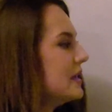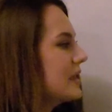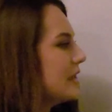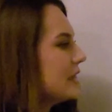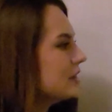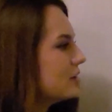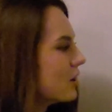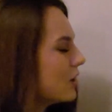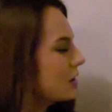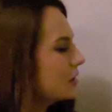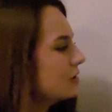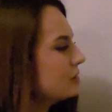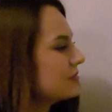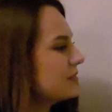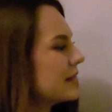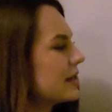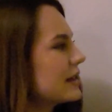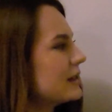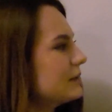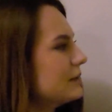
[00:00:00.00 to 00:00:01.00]
And all of
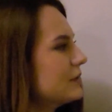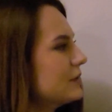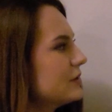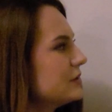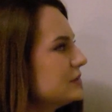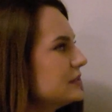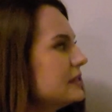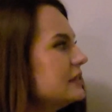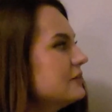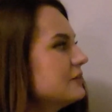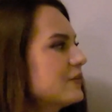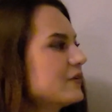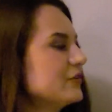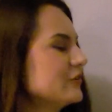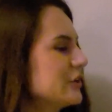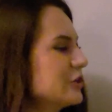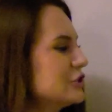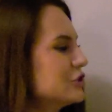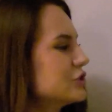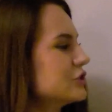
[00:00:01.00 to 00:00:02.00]
that data
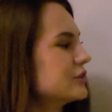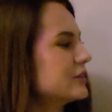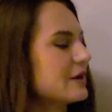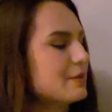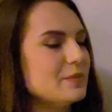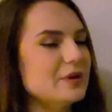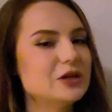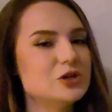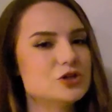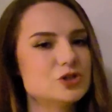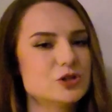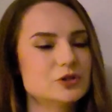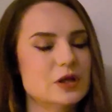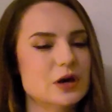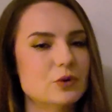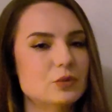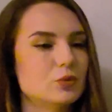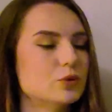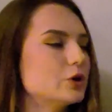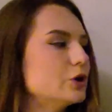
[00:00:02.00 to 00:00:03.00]
foundation that makes sure
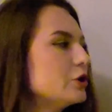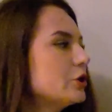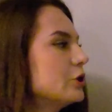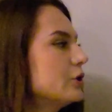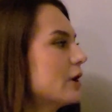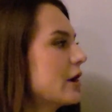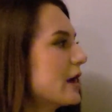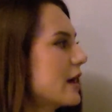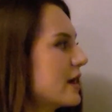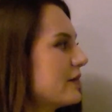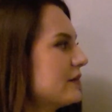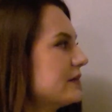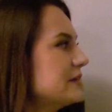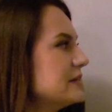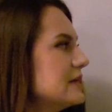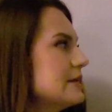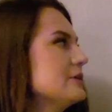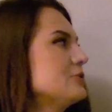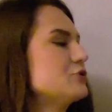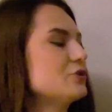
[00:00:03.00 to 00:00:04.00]
that we're having
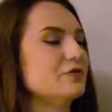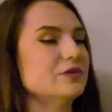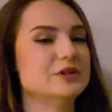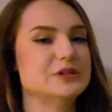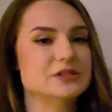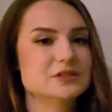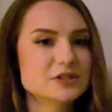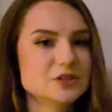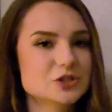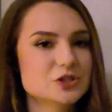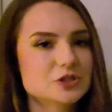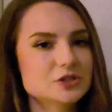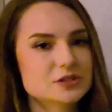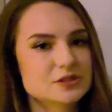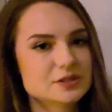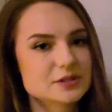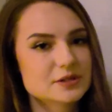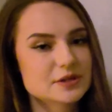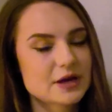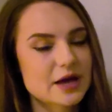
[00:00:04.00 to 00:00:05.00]
data-driven
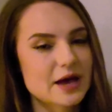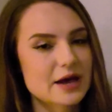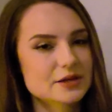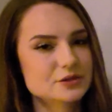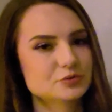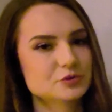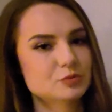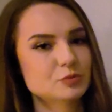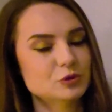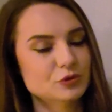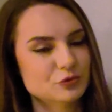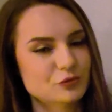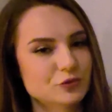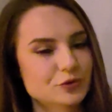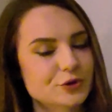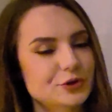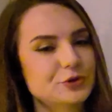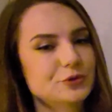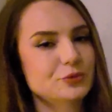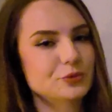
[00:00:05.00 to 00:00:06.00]
decisions as we move
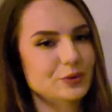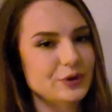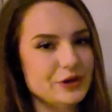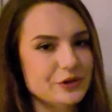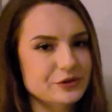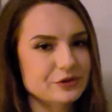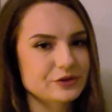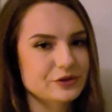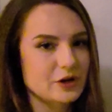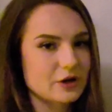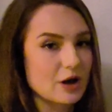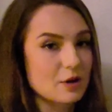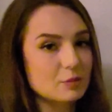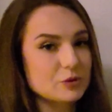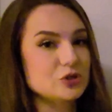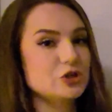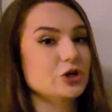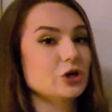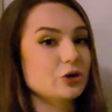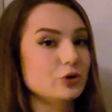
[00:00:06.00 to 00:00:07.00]
forward with
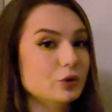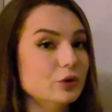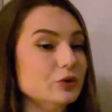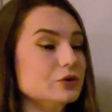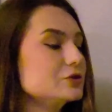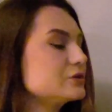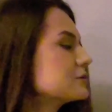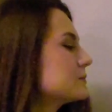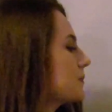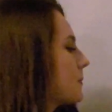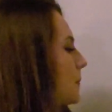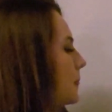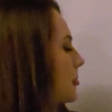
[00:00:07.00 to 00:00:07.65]
accomplishing our goals.